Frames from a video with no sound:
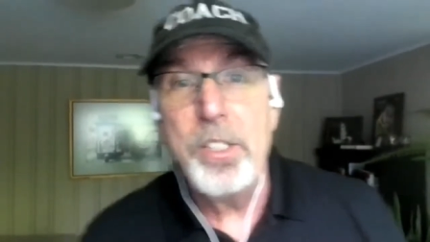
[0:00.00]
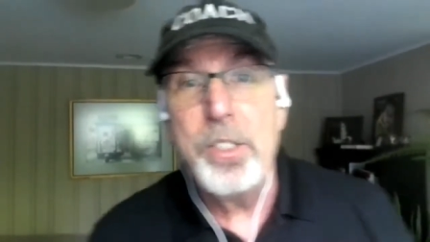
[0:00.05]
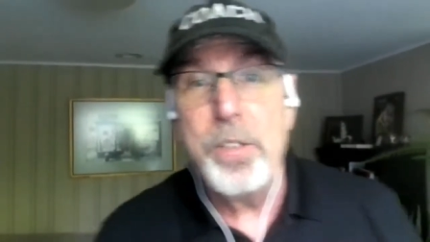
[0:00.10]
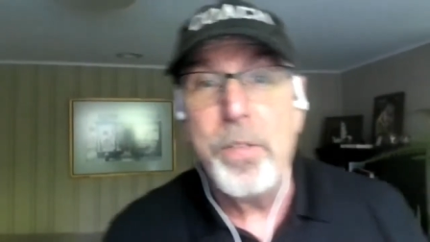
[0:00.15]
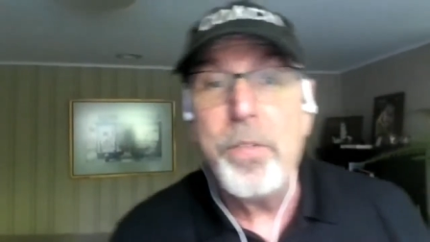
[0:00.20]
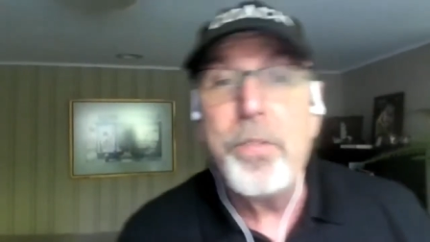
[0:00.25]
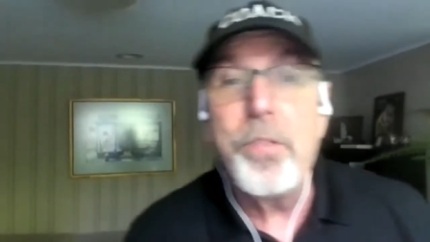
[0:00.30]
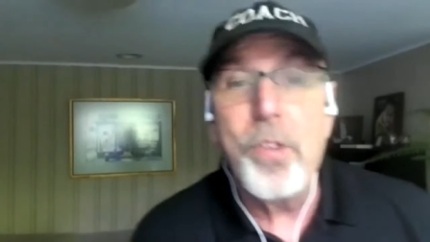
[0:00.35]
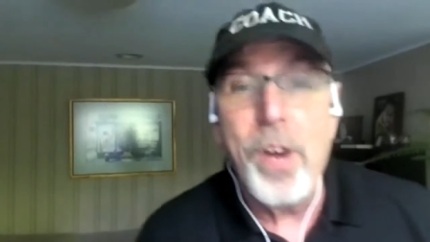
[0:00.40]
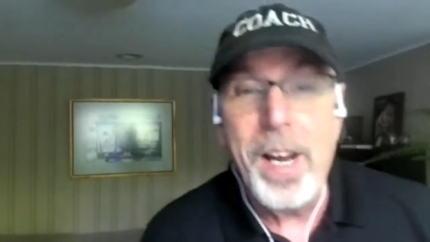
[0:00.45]
a
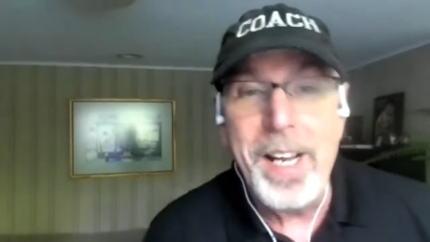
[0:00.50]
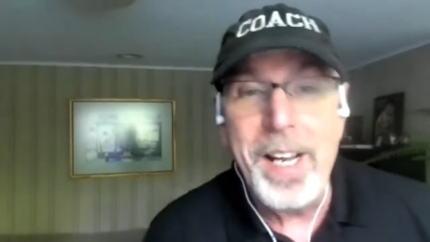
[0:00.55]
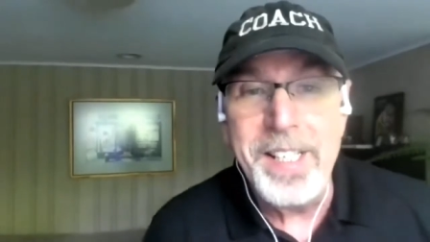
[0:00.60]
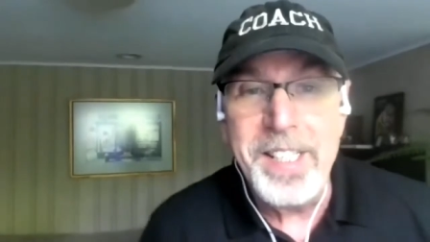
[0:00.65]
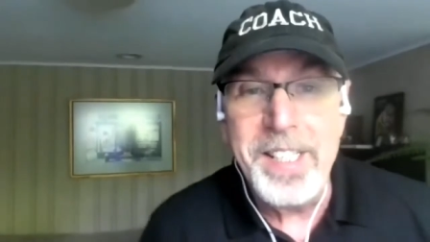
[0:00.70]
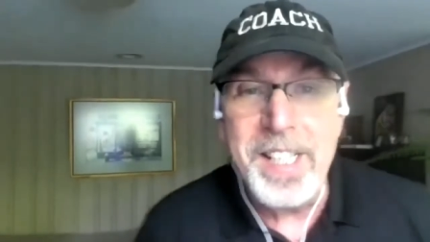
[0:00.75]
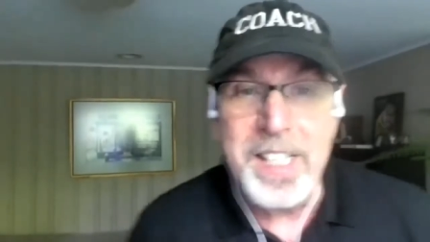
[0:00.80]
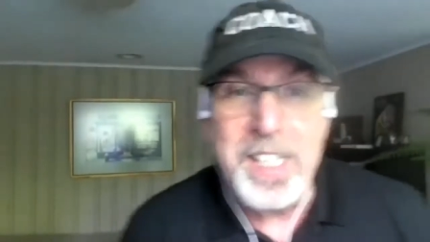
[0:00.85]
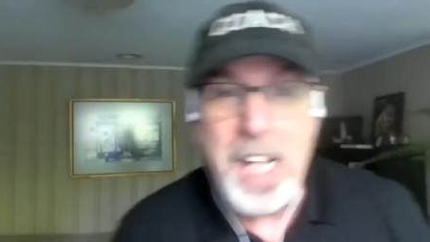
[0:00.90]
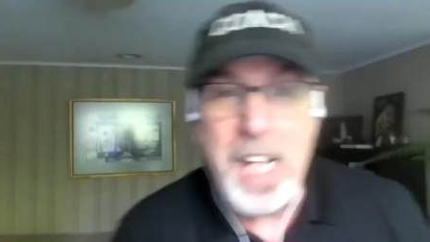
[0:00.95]
friend
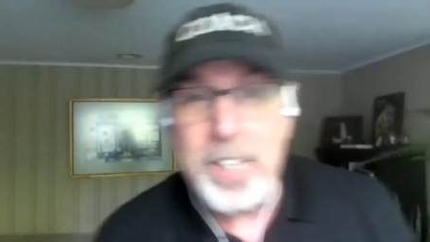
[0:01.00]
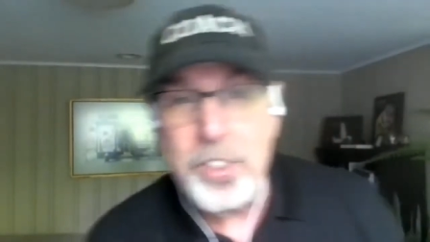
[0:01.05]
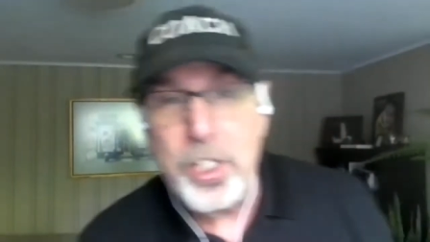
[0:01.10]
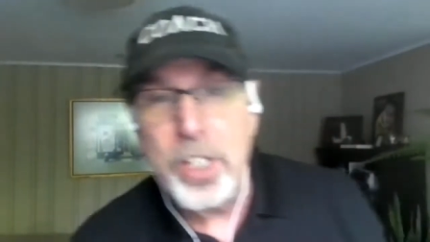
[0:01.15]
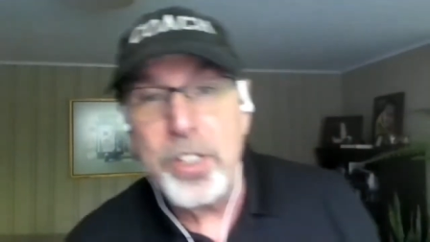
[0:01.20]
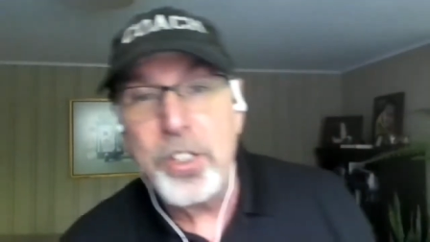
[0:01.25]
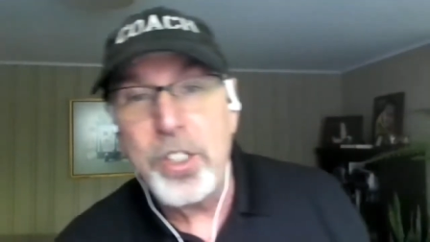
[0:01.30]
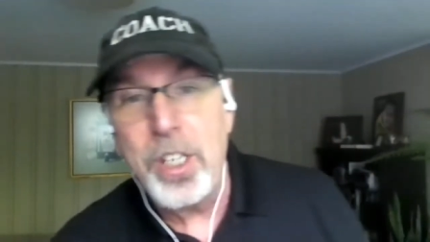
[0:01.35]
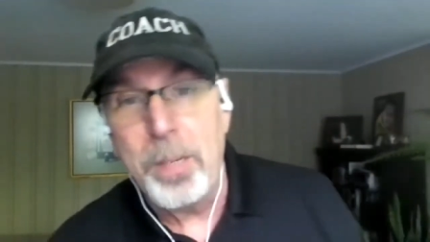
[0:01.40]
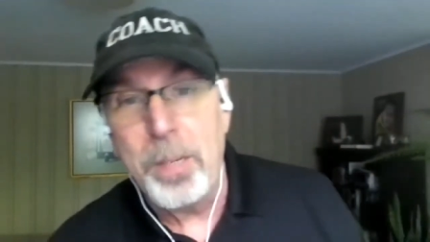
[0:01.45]
and not
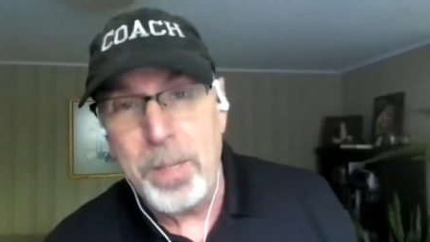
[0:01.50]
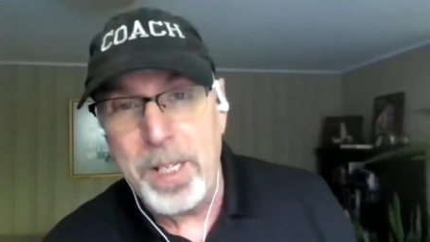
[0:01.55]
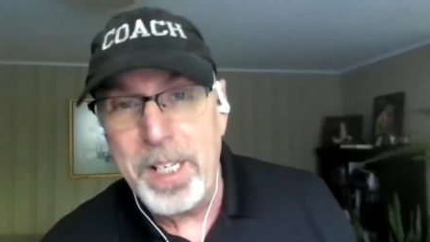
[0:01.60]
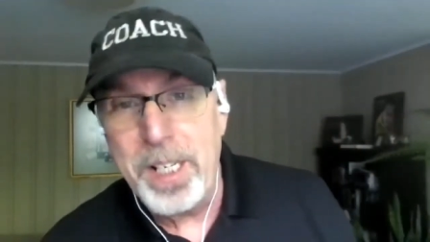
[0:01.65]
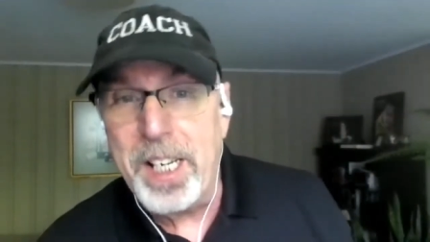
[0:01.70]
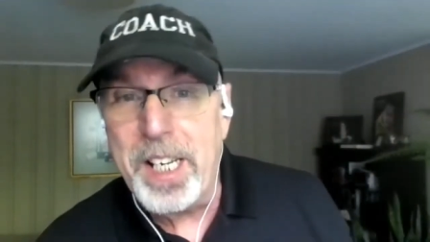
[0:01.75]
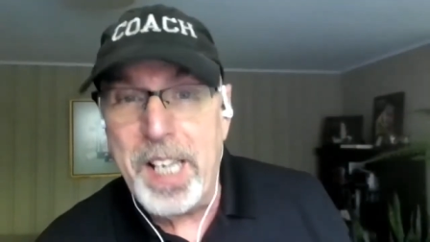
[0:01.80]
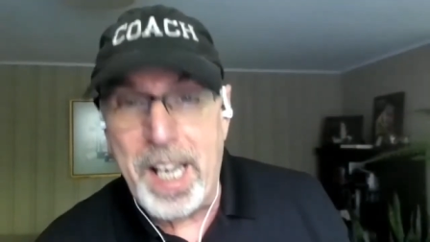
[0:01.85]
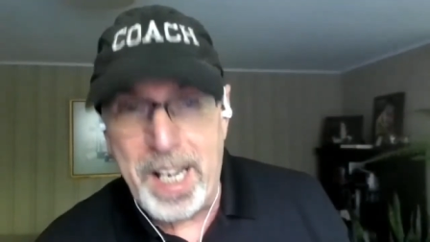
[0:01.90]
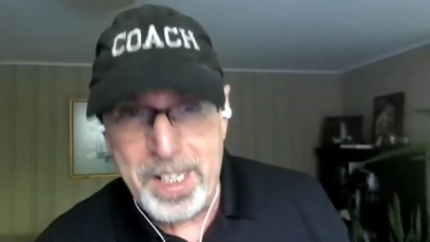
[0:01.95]
just simply
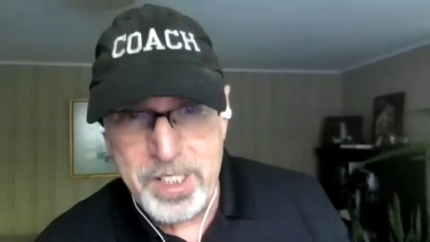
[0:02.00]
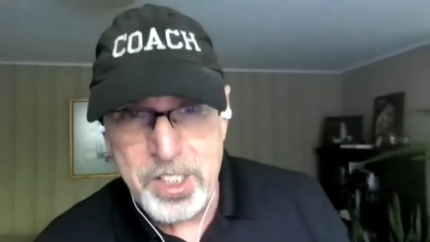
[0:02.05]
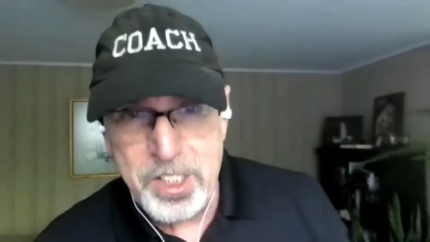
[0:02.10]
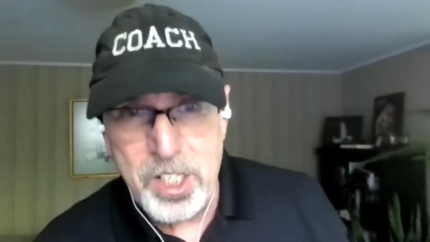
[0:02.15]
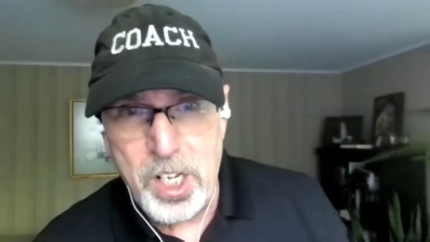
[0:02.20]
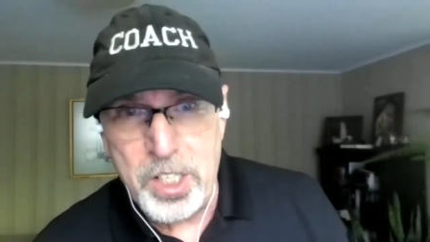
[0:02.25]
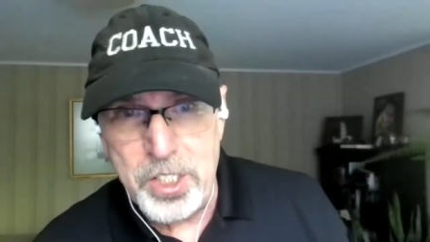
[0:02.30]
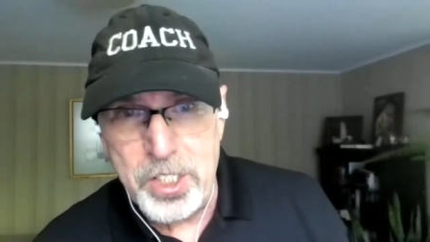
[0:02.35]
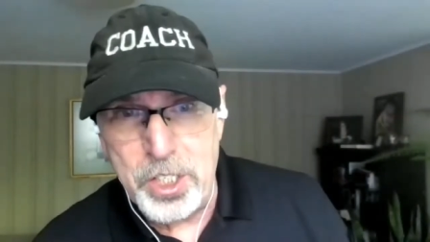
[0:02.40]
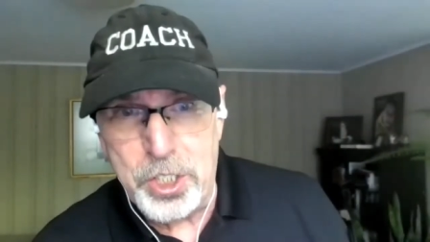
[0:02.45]
a guest
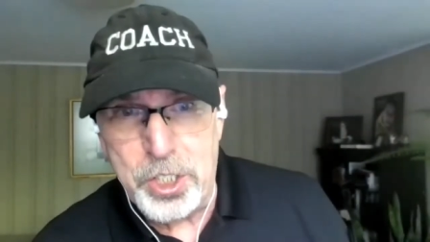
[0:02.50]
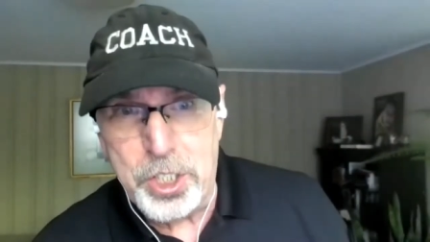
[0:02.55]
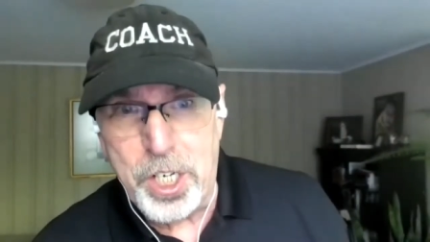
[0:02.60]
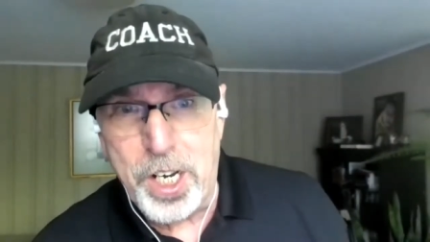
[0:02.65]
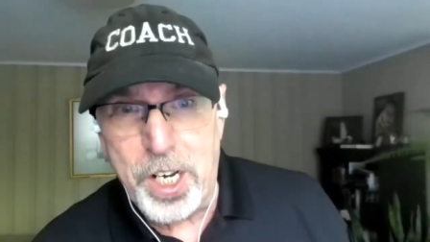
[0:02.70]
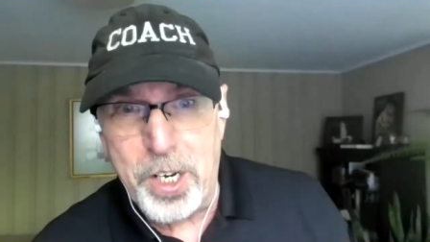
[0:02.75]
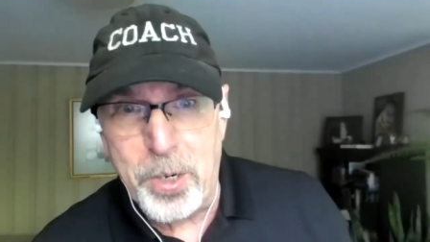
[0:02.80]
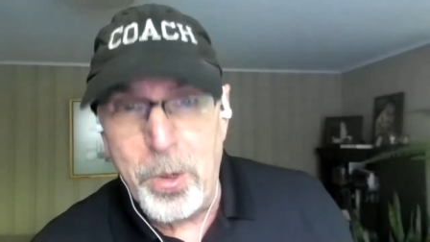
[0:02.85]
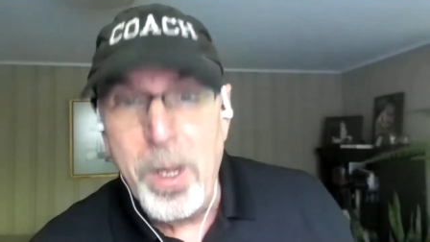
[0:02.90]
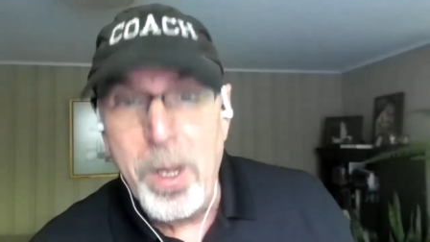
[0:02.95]
on the
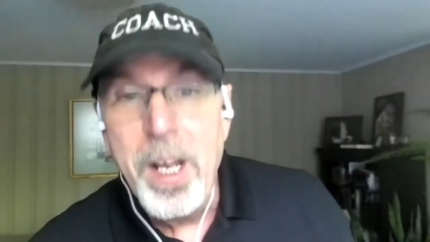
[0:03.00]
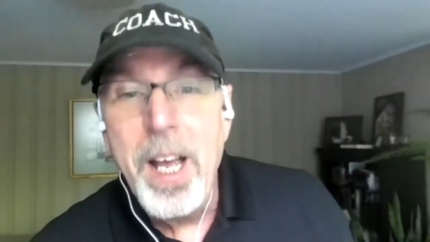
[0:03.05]
show.